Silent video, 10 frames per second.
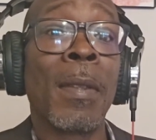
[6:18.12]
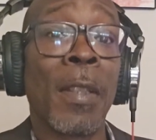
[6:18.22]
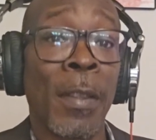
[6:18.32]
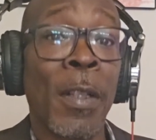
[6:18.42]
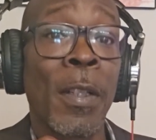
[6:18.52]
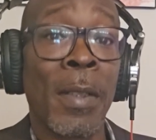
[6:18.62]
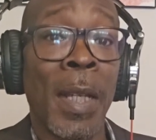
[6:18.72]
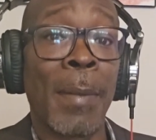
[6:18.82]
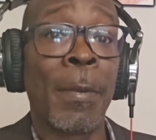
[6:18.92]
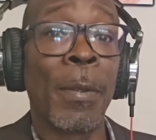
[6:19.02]
the third
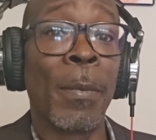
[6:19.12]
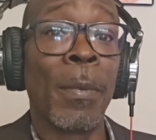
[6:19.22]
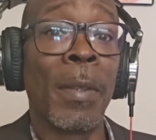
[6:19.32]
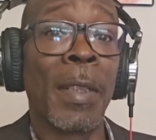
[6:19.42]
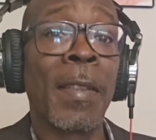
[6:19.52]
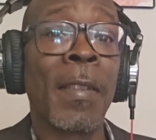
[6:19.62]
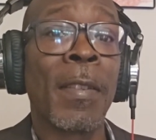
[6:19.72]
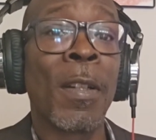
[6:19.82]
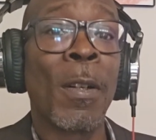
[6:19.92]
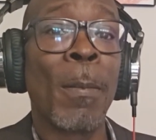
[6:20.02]
type suit. This is
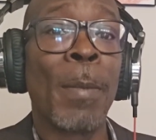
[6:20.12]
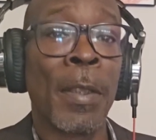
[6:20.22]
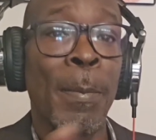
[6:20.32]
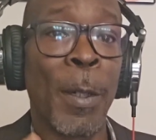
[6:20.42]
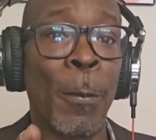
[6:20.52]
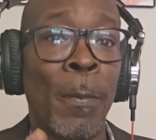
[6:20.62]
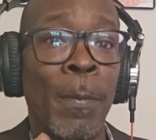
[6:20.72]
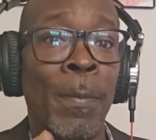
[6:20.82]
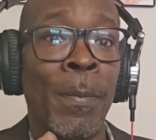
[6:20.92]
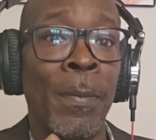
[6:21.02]
called bespoke.
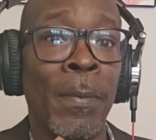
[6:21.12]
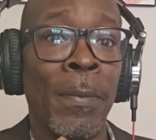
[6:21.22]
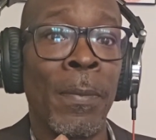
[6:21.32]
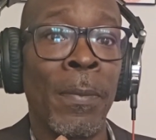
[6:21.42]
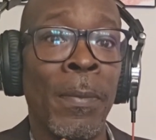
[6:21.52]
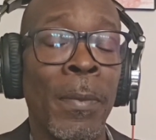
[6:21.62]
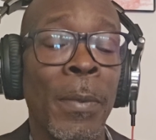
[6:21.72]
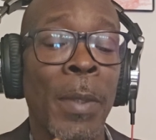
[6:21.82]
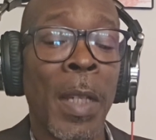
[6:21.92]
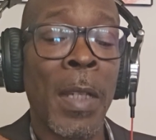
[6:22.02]

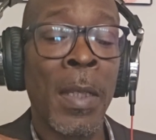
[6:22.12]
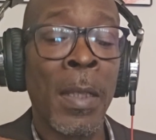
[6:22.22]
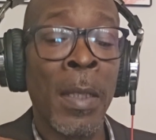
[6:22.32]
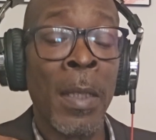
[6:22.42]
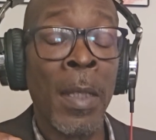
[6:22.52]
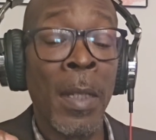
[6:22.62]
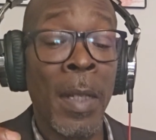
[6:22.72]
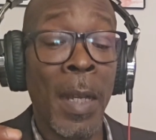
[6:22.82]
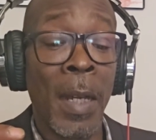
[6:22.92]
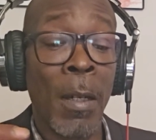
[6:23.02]
Okay,
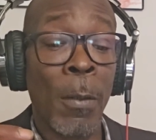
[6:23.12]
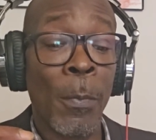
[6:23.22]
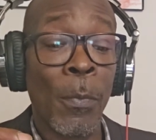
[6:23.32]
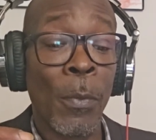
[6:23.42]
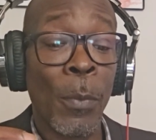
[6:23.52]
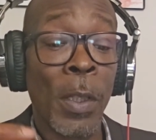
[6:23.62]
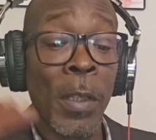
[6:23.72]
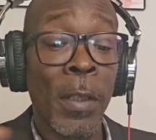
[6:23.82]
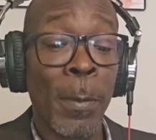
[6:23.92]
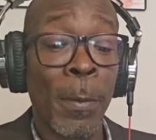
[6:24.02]
now with
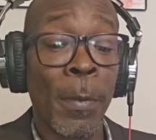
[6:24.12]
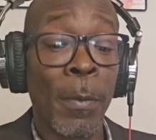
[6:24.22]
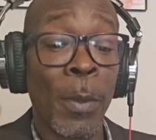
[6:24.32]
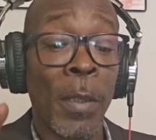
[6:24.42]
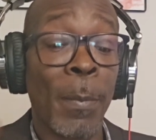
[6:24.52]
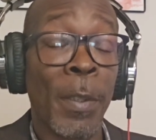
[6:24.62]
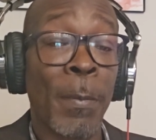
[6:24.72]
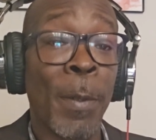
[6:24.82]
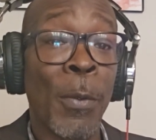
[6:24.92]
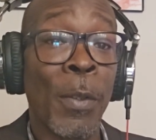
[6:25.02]
the
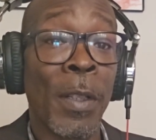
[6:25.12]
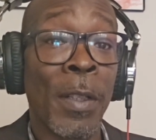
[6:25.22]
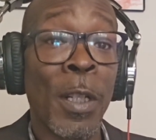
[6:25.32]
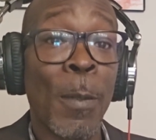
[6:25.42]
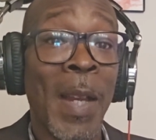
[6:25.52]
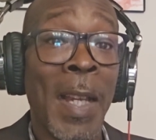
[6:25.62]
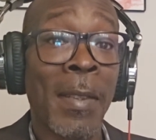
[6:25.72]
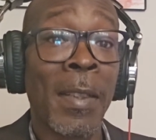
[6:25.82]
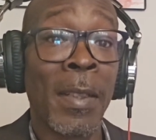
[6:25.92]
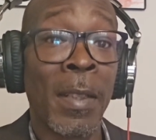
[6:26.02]
bespoke, the term
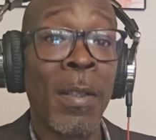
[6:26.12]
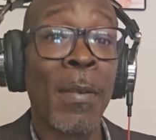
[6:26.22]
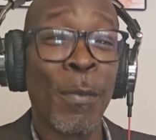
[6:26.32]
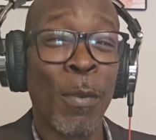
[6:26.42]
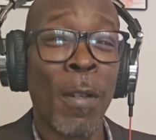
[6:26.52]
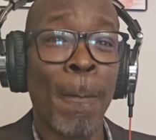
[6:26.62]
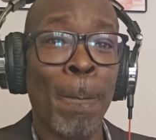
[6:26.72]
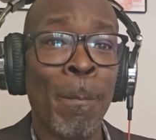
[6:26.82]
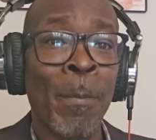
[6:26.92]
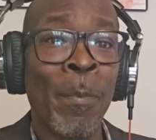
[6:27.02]
actually comes from
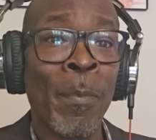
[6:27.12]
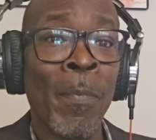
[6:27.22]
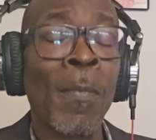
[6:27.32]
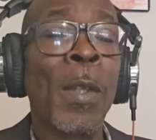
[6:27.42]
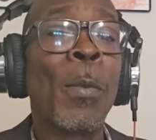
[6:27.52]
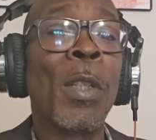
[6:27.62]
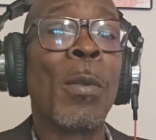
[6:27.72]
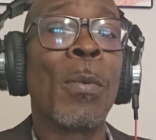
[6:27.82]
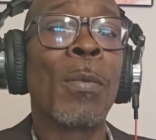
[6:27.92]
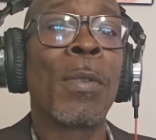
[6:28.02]
when
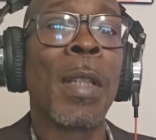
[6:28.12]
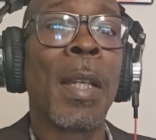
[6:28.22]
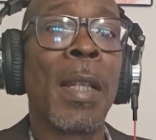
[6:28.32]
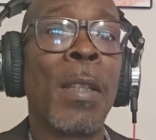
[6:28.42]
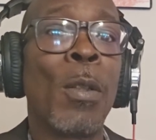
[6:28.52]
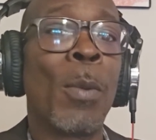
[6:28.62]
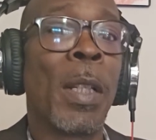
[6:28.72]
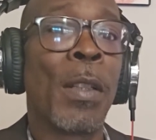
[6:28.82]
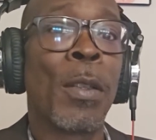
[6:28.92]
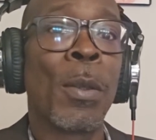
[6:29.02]
you say you
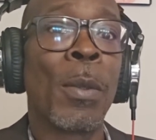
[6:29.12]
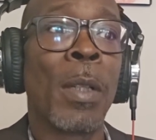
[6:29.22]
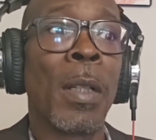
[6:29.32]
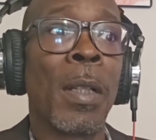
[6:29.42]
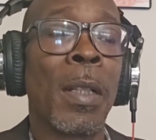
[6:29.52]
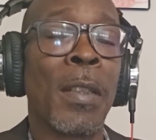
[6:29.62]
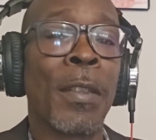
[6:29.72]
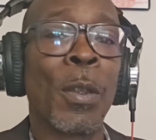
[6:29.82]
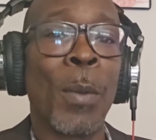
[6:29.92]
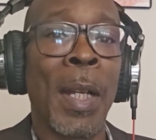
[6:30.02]
went into a
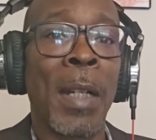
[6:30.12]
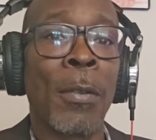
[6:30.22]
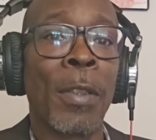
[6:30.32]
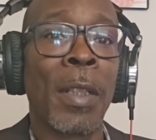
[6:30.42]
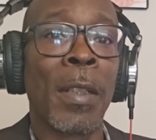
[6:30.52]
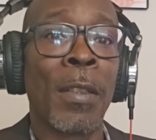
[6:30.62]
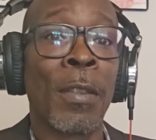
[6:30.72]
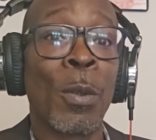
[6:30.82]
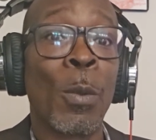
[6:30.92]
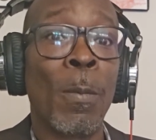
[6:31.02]
suit house to get a
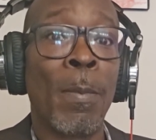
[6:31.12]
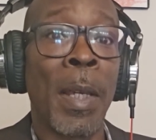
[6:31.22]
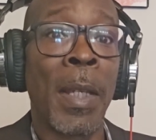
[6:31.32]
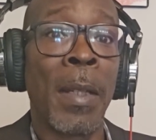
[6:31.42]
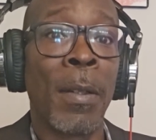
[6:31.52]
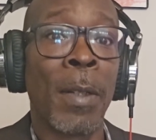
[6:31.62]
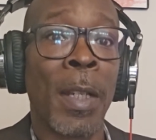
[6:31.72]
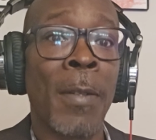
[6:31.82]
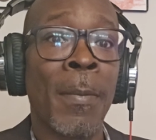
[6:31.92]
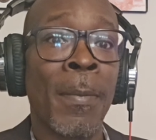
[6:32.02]
suit made.
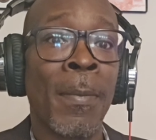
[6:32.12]
Okay,